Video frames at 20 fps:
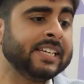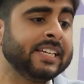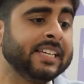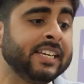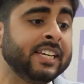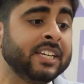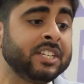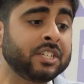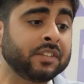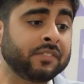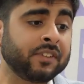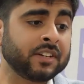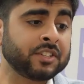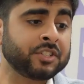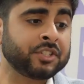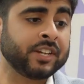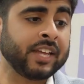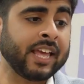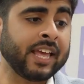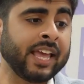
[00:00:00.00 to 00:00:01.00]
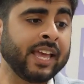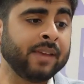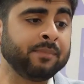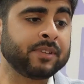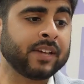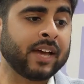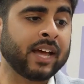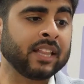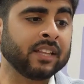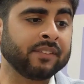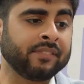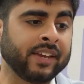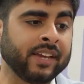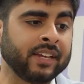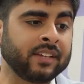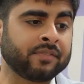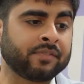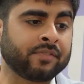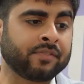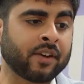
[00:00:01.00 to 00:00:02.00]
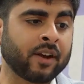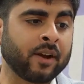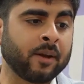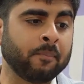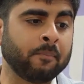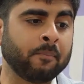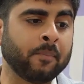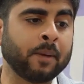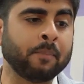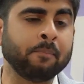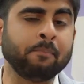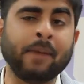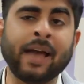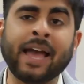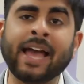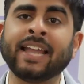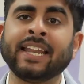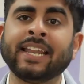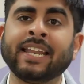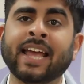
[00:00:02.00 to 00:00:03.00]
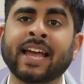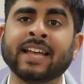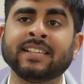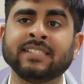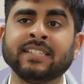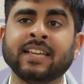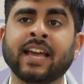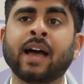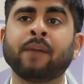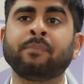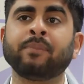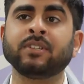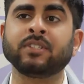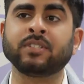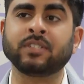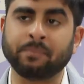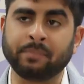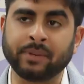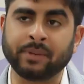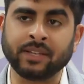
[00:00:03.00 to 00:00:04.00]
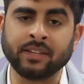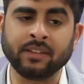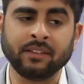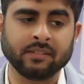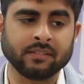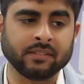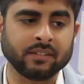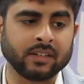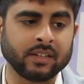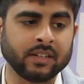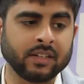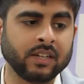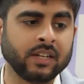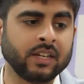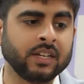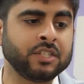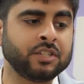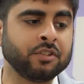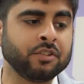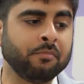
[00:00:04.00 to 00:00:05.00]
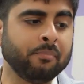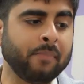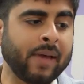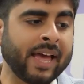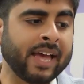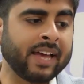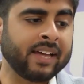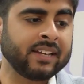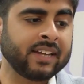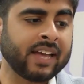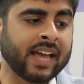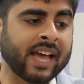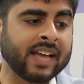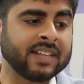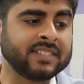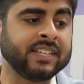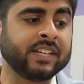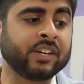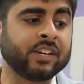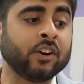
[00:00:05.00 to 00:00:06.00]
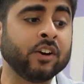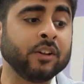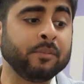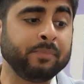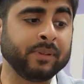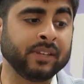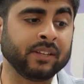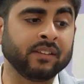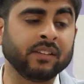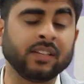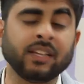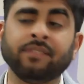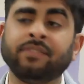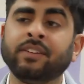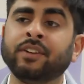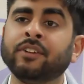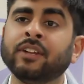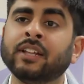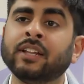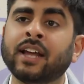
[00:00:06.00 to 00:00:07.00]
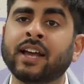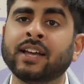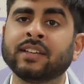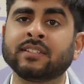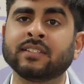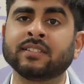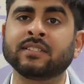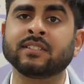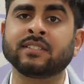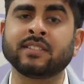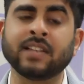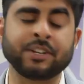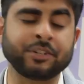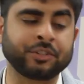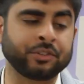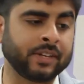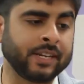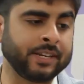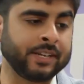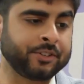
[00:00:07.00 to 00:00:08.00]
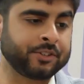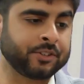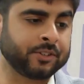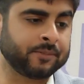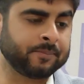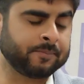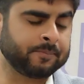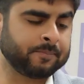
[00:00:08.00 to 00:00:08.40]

each of us should aim to elevate from man as he happens to be to man as he could be if he realized his essential nature.